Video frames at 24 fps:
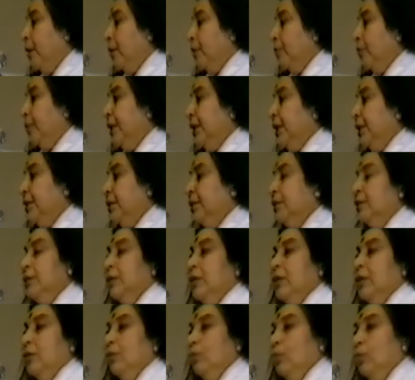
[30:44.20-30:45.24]
But
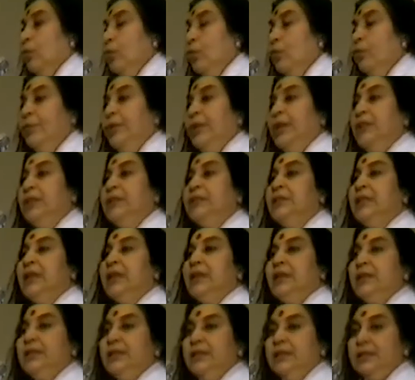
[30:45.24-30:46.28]
who feels
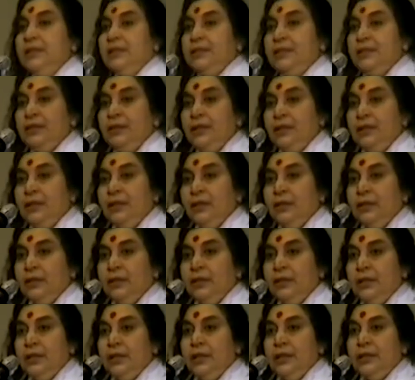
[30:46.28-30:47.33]
that he is a sinner
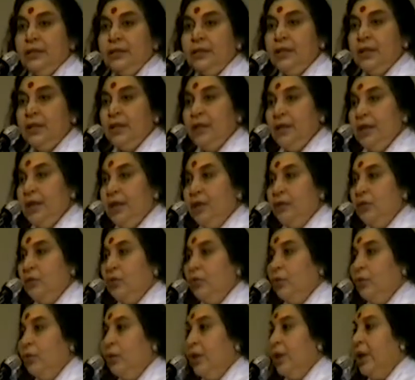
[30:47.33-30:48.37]
is the
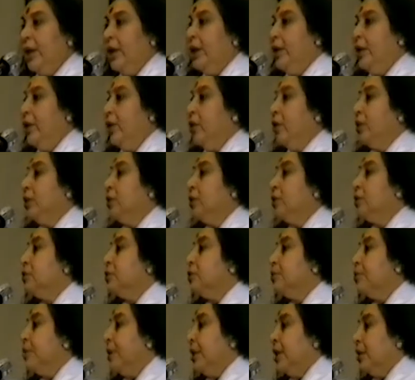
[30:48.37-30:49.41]
ego and not the
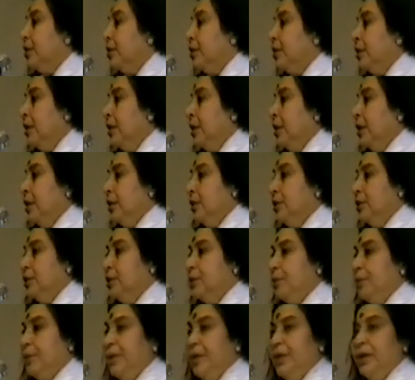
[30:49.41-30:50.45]
spirit. The
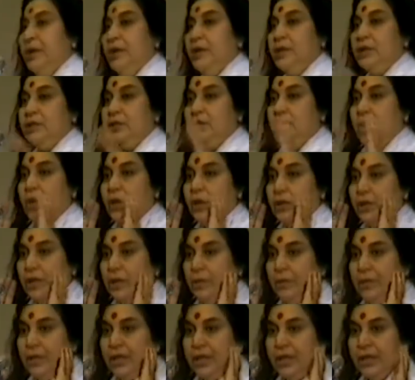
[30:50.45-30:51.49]
spirit does not
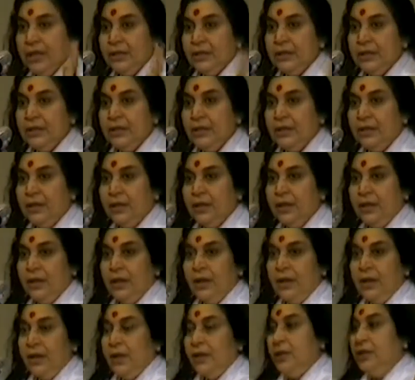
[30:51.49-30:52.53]
commit any sin.
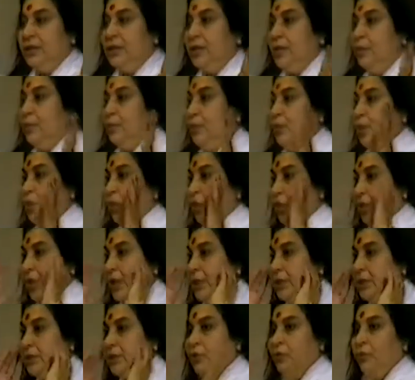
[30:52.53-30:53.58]
It's the
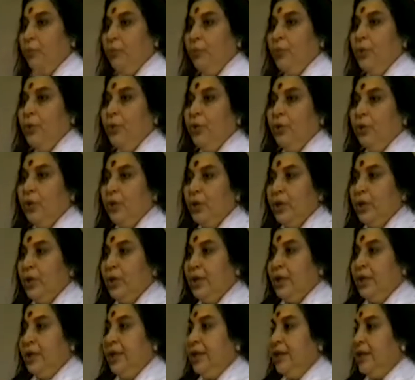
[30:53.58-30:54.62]
purest of pure.
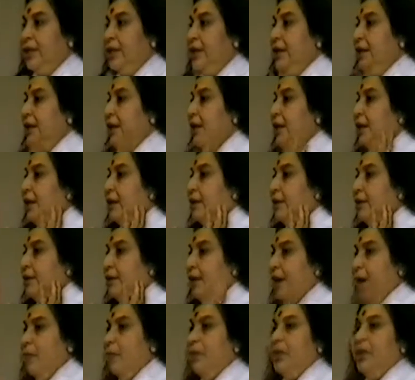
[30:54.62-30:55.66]
Nothing can
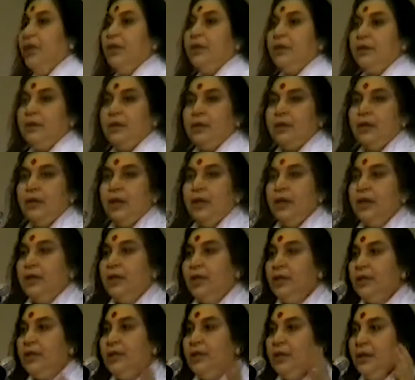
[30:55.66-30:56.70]
contaminate it.
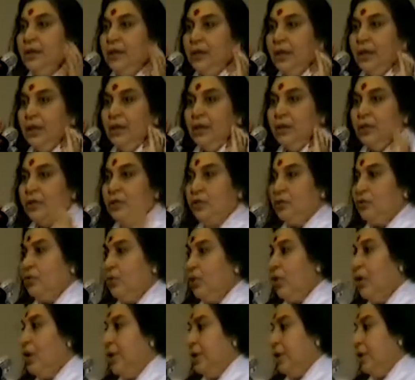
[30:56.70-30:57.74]
Nothing can
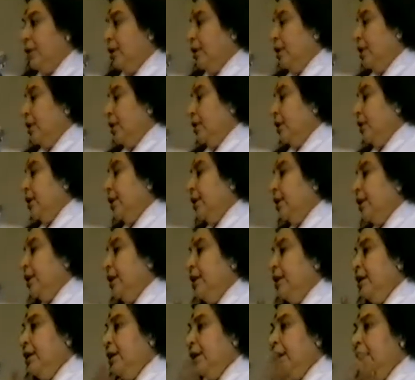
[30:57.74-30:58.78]
destroy it.
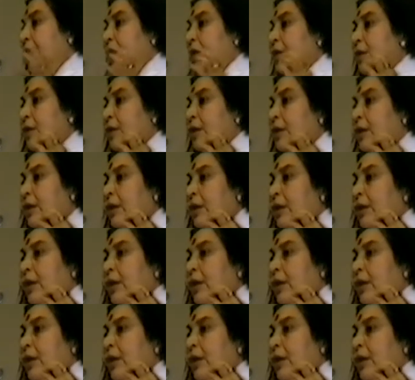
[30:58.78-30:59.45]
Nothing can